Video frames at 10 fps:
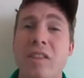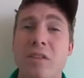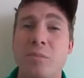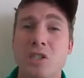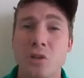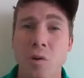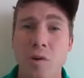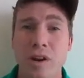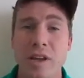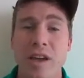the
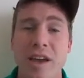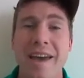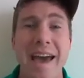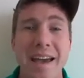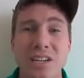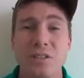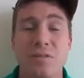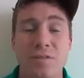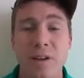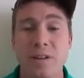majority actually
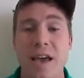fail to